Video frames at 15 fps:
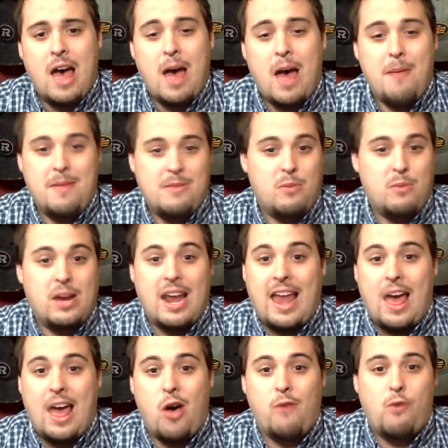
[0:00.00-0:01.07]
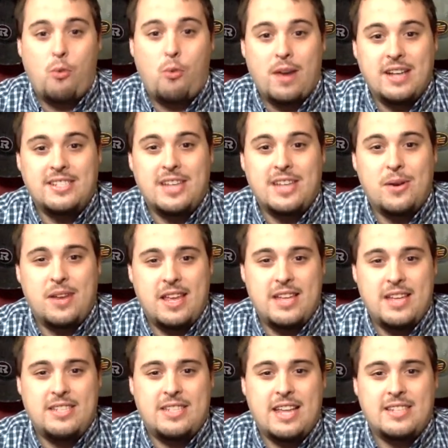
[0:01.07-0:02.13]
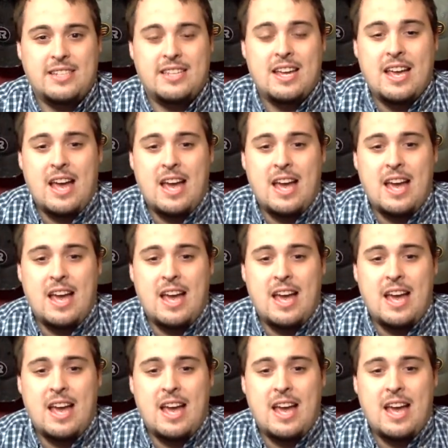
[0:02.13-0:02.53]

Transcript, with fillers: I mean, we got a hell of a race out east that's